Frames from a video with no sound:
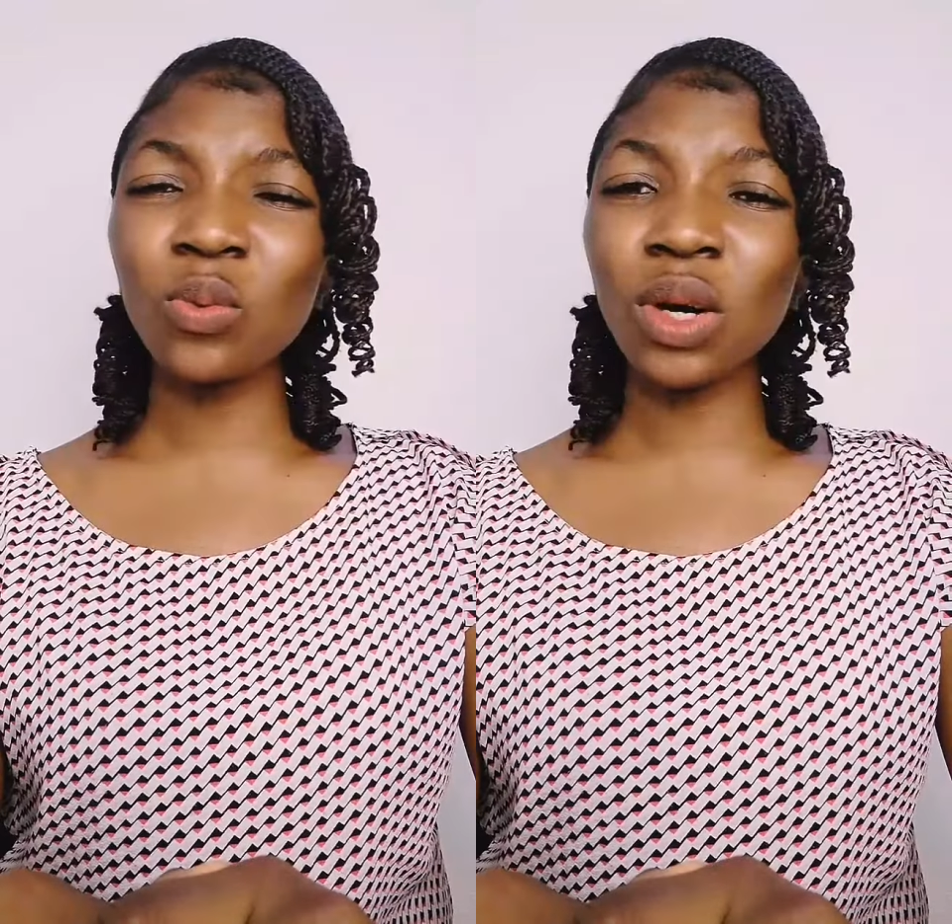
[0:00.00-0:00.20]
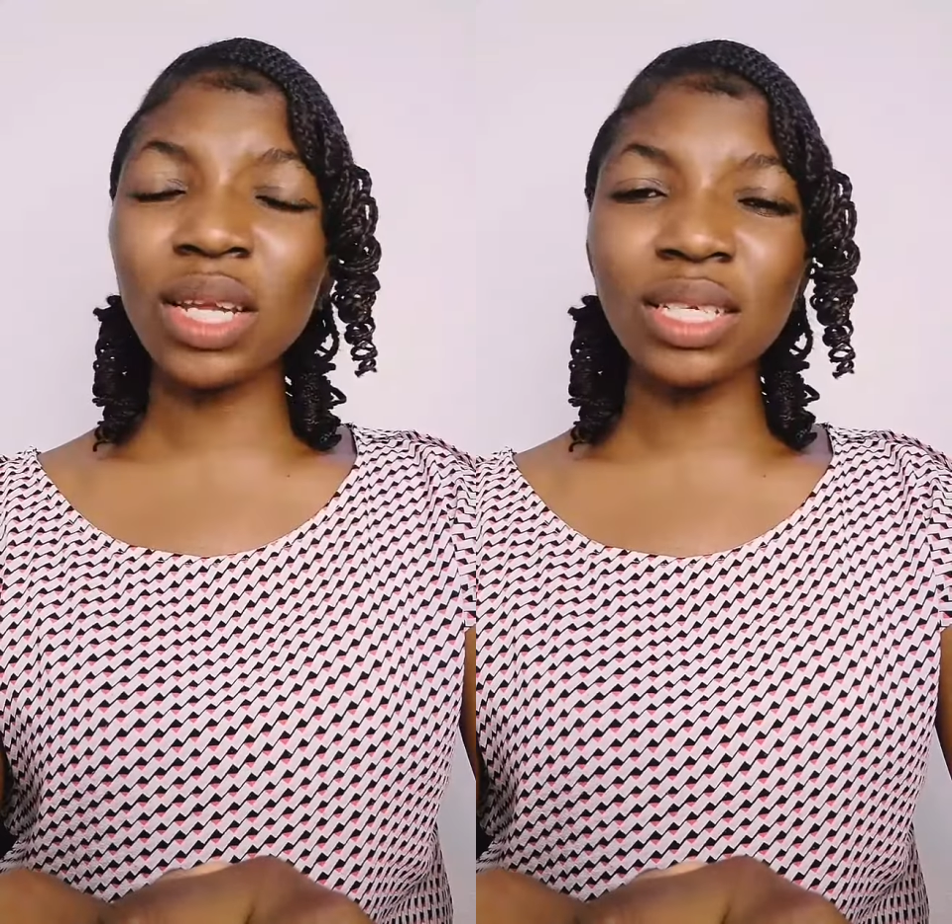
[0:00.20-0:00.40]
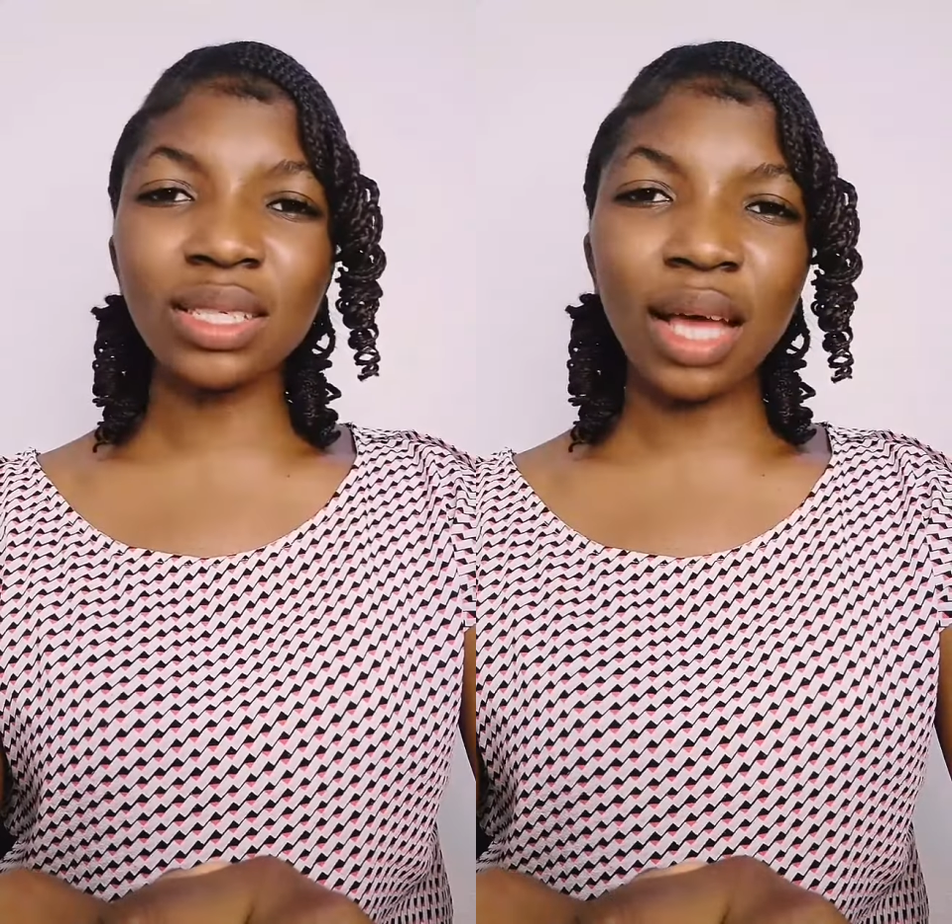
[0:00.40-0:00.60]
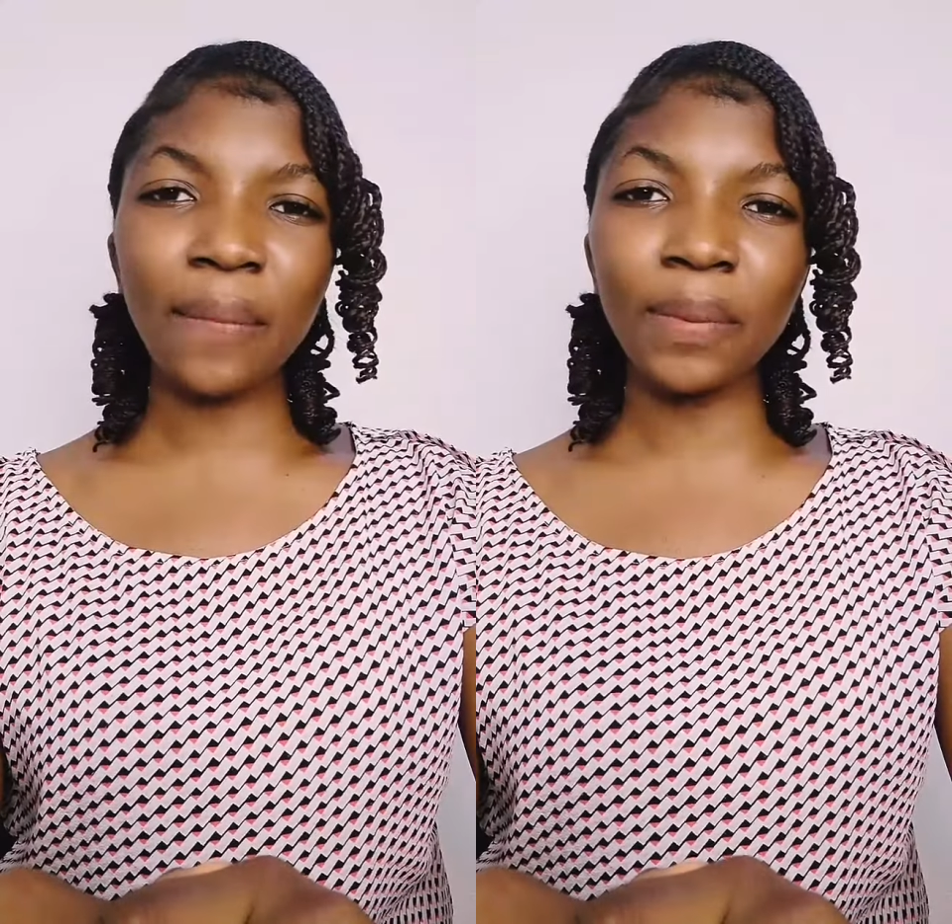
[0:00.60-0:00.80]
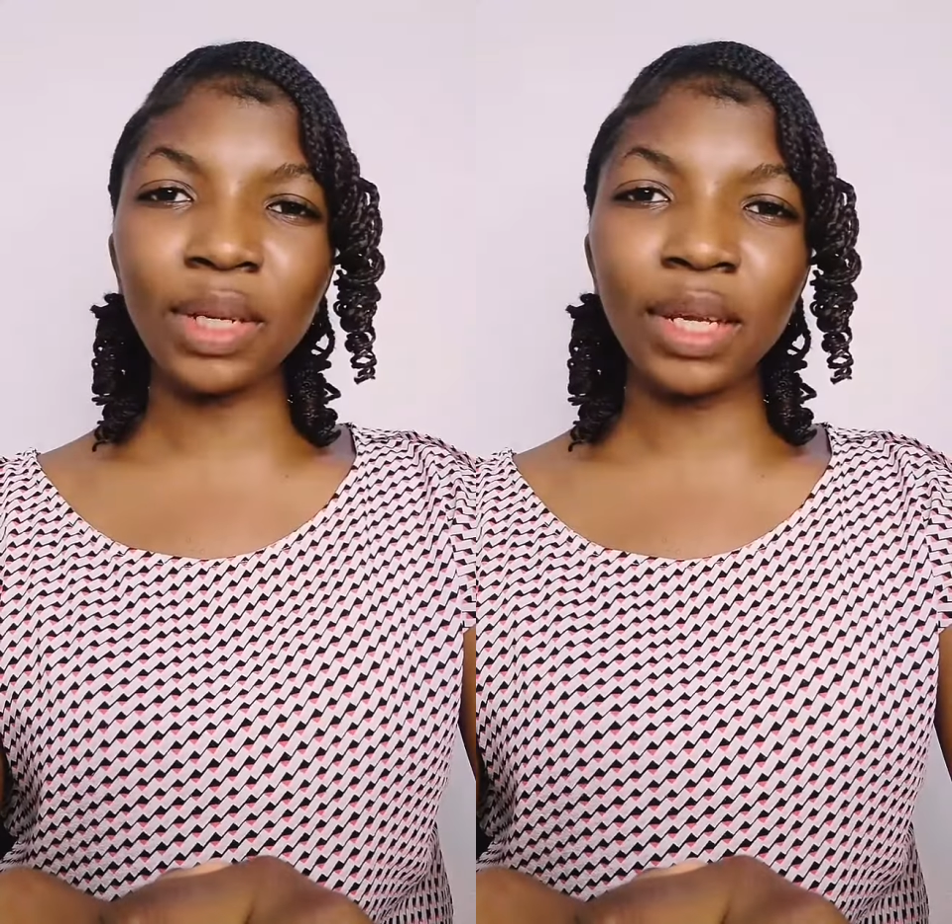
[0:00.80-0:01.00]
what is
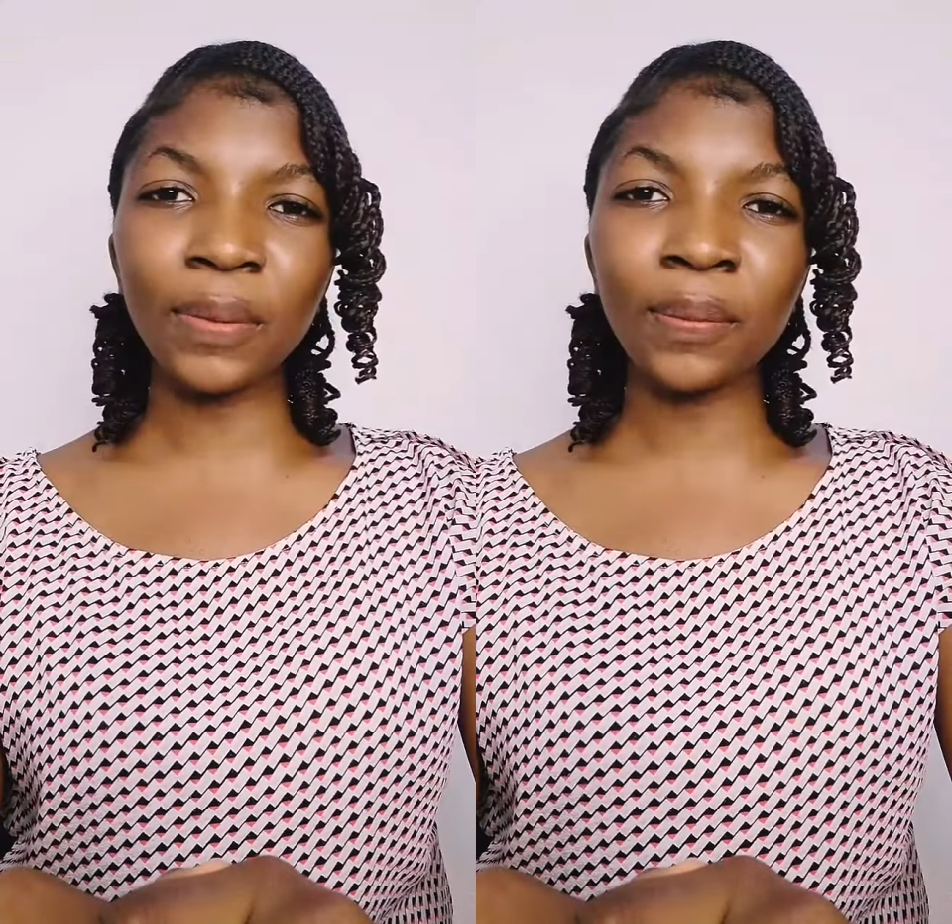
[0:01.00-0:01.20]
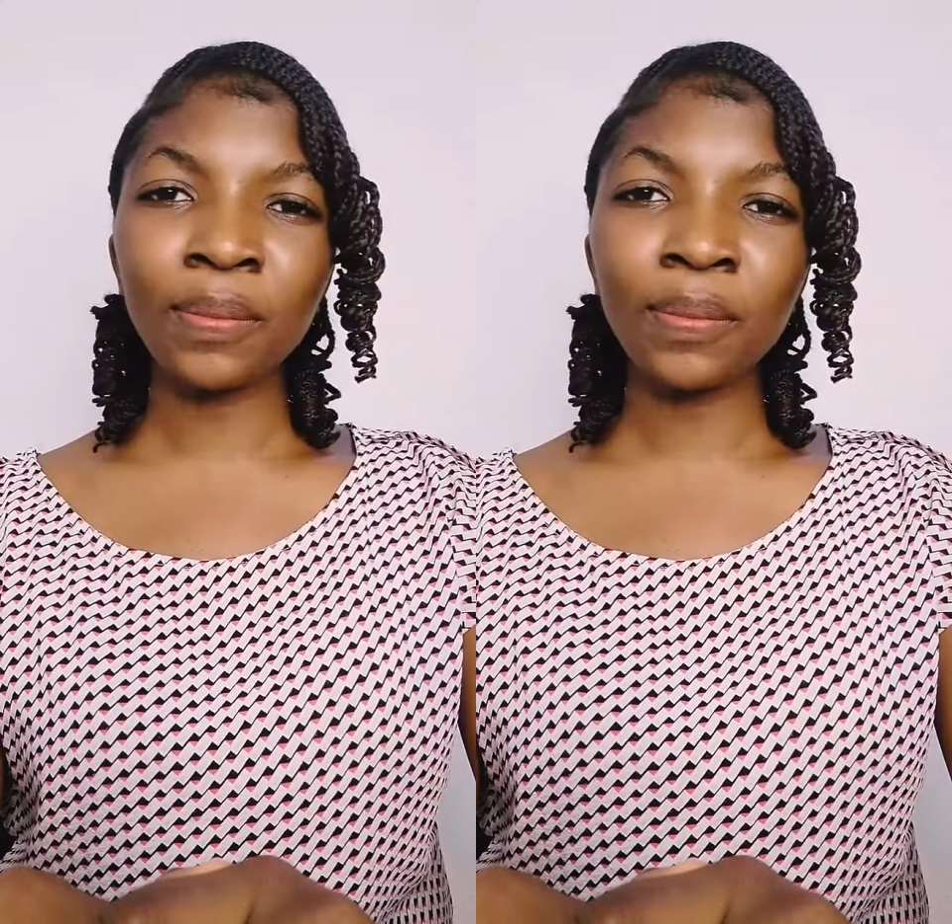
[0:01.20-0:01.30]
happening.